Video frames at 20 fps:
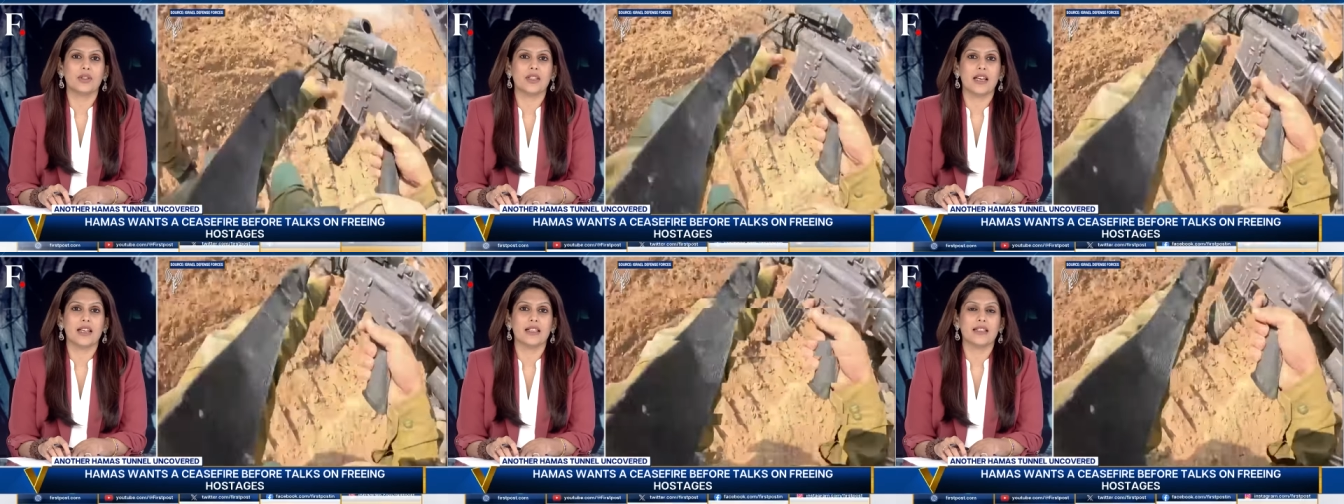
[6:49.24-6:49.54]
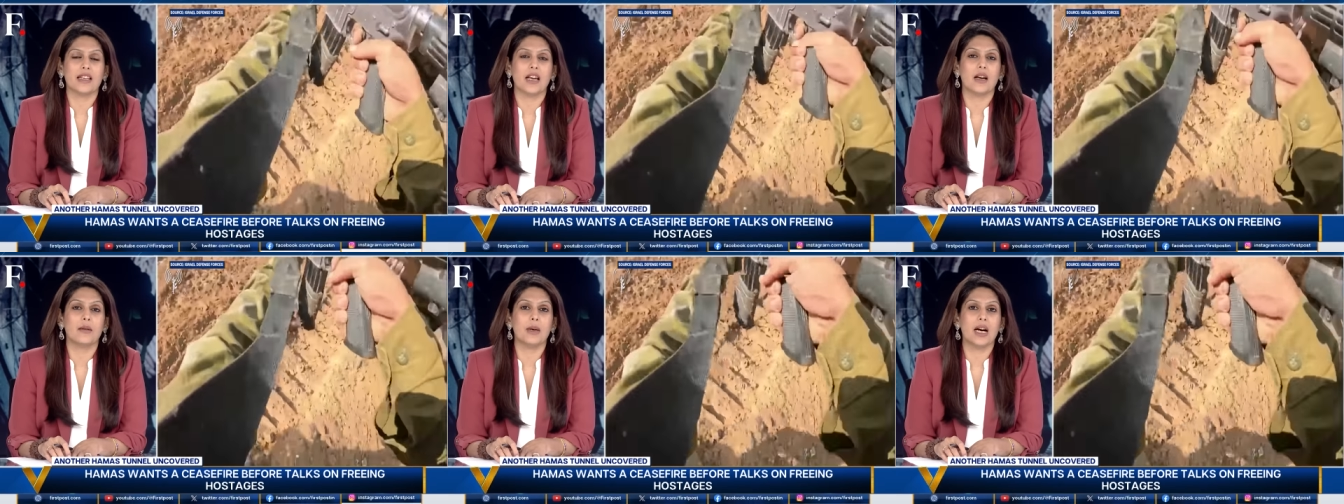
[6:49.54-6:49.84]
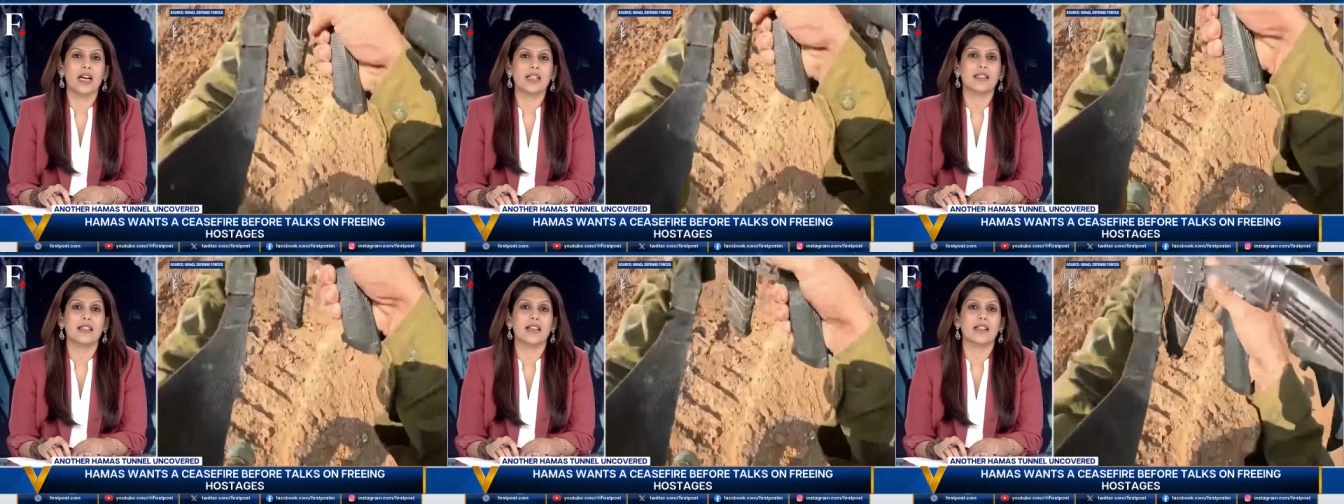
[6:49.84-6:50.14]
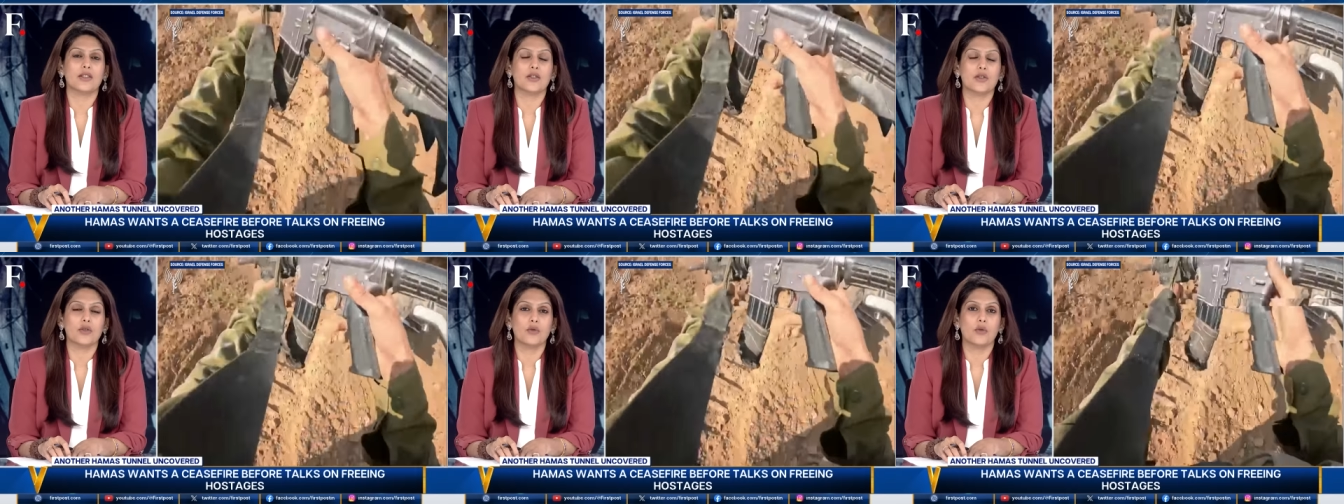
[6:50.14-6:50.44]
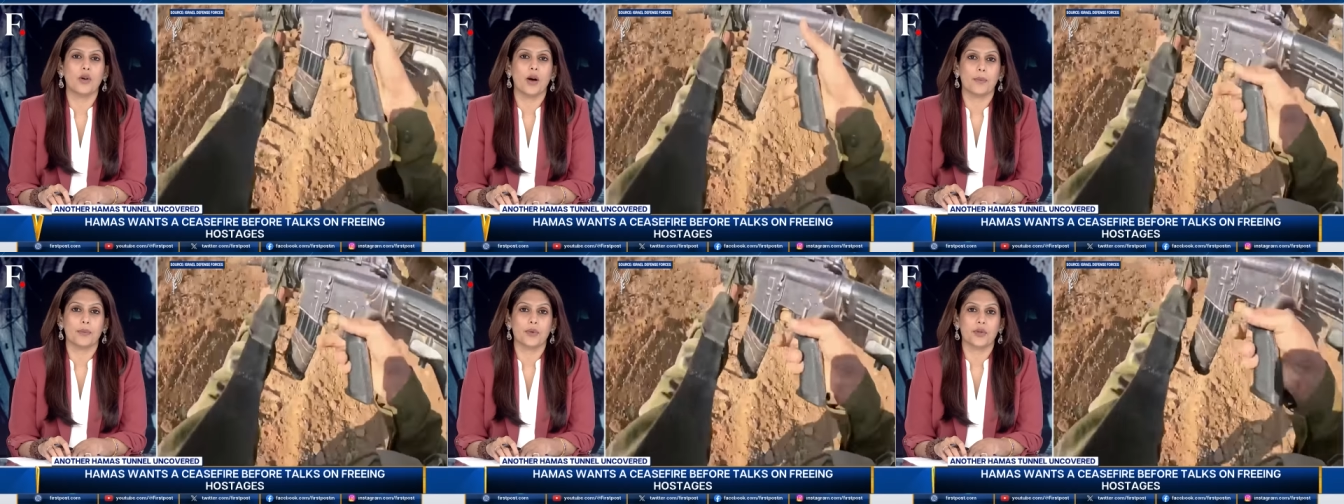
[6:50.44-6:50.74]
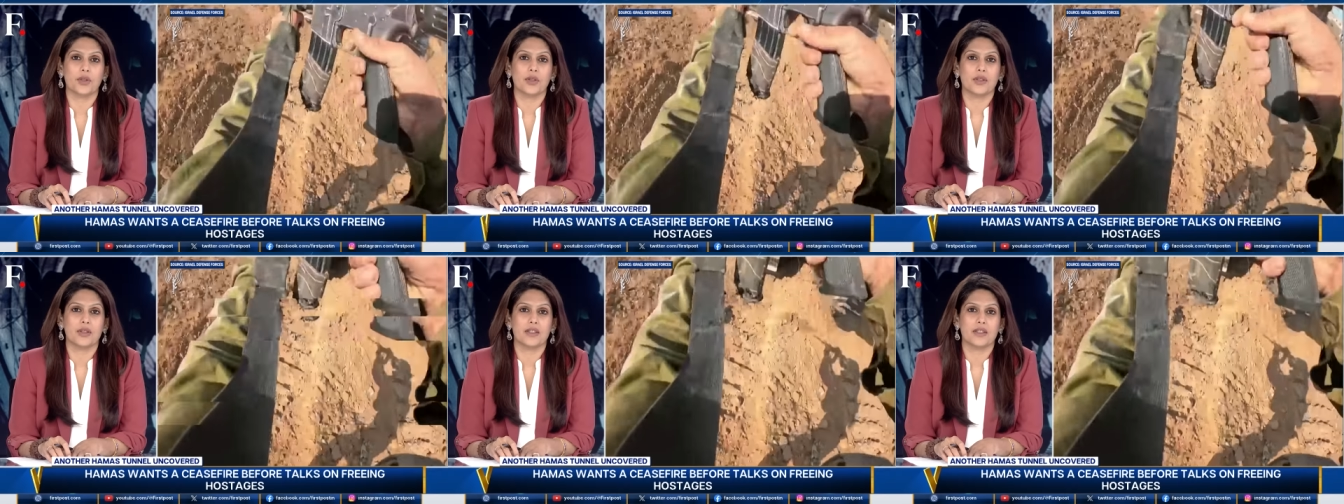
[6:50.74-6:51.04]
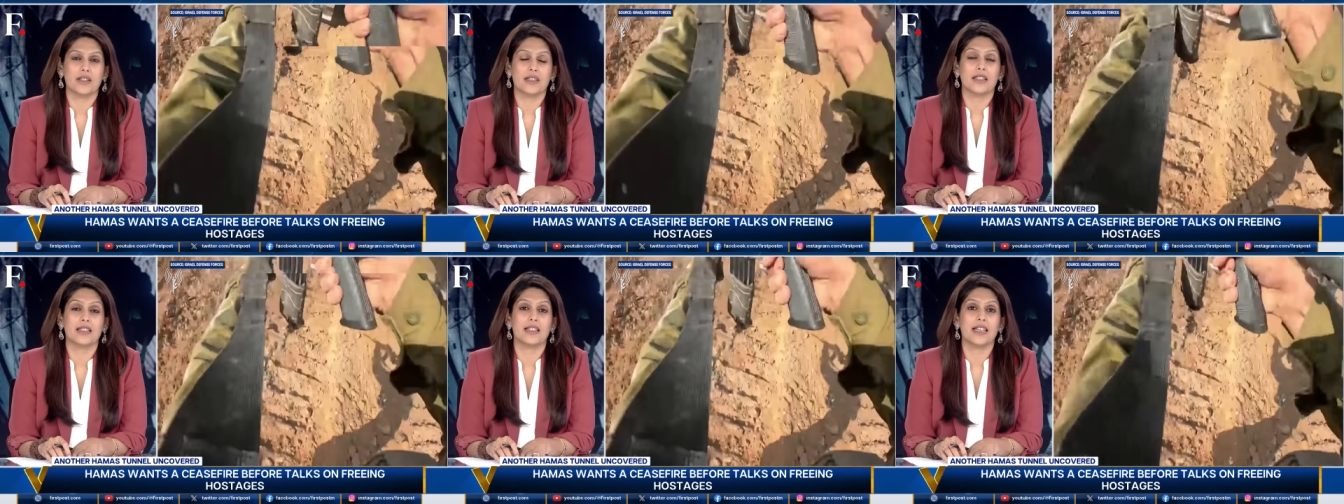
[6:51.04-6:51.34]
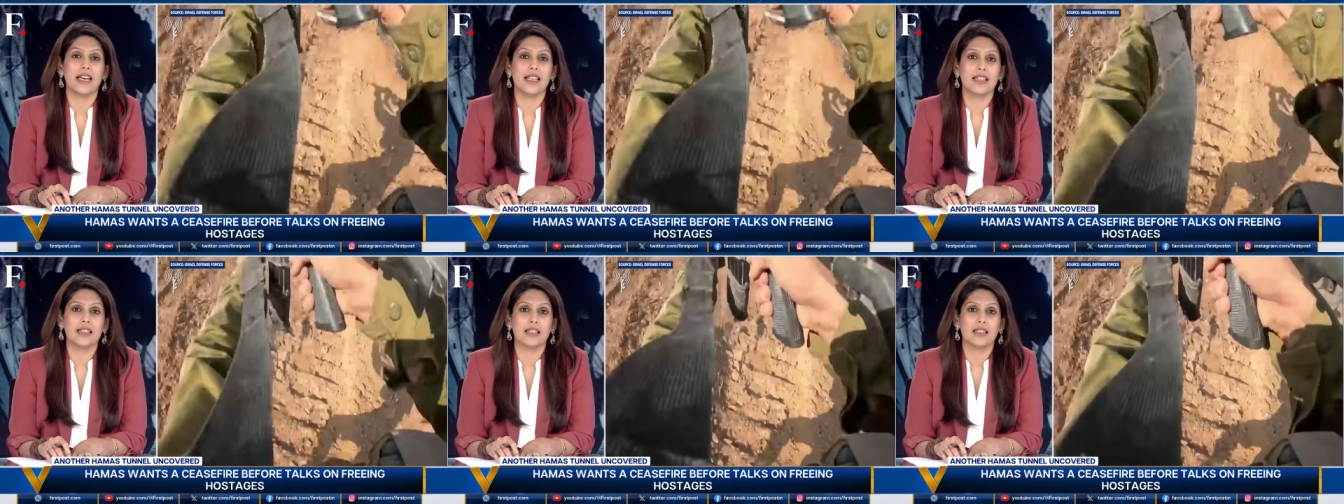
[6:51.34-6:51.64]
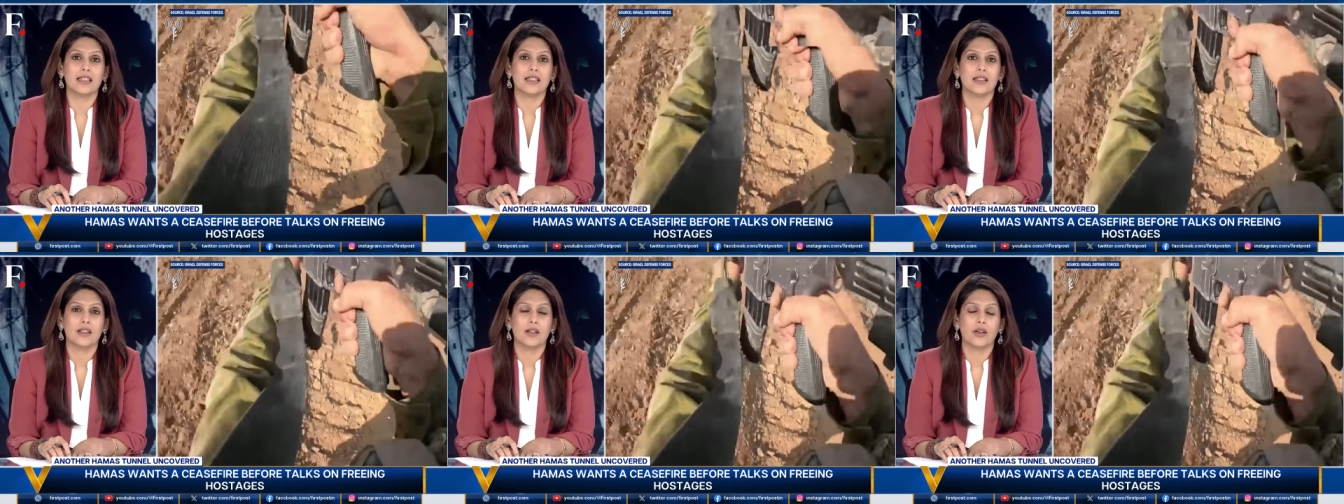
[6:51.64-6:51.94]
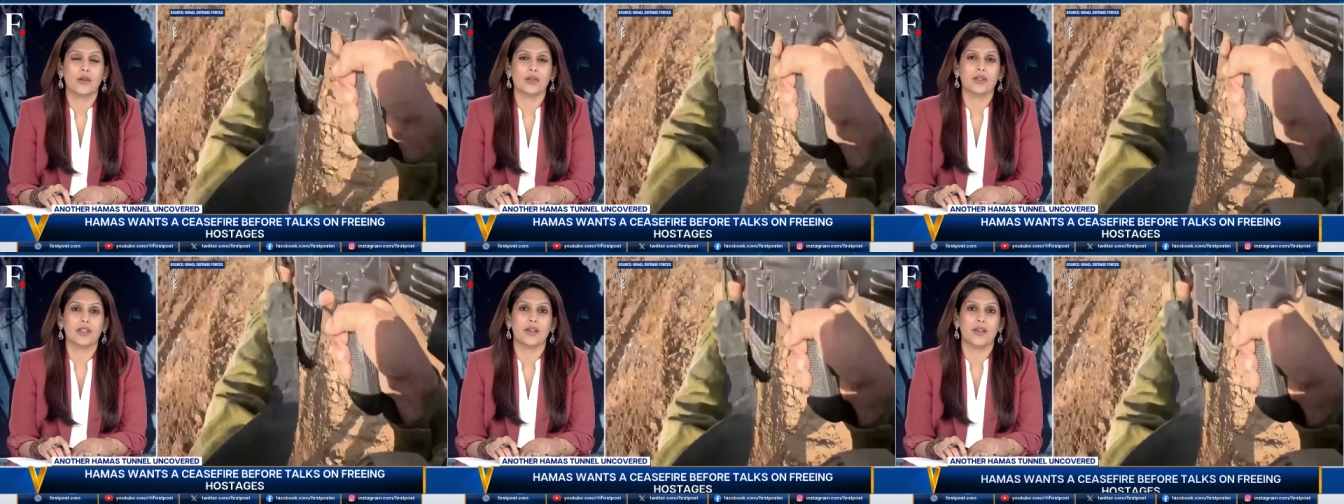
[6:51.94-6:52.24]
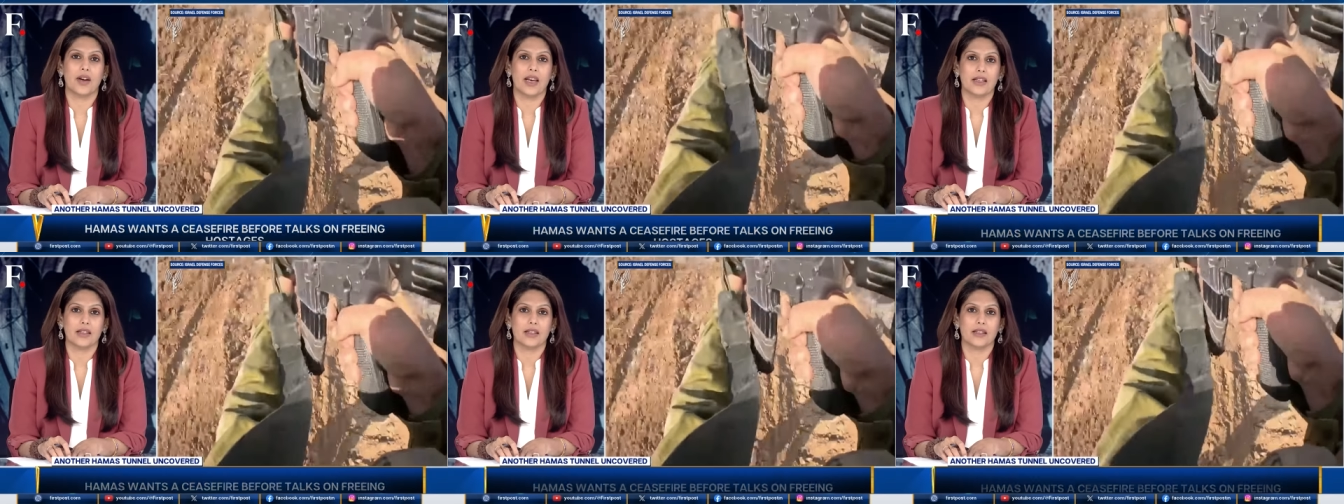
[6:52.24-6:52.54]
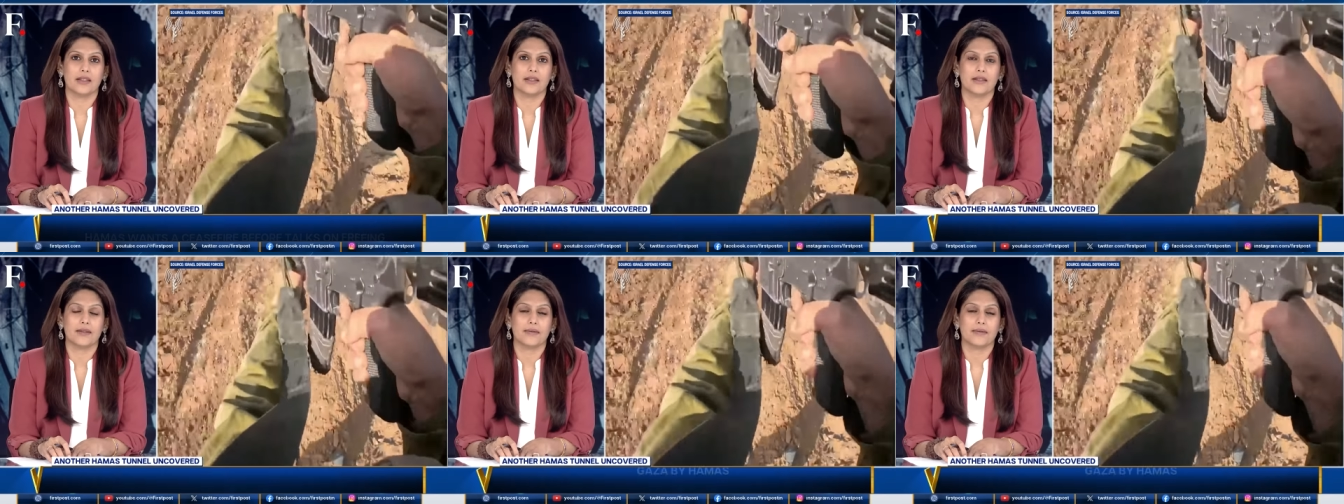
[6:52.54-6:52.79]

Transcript: says Hamas has 2 options, death or surrender.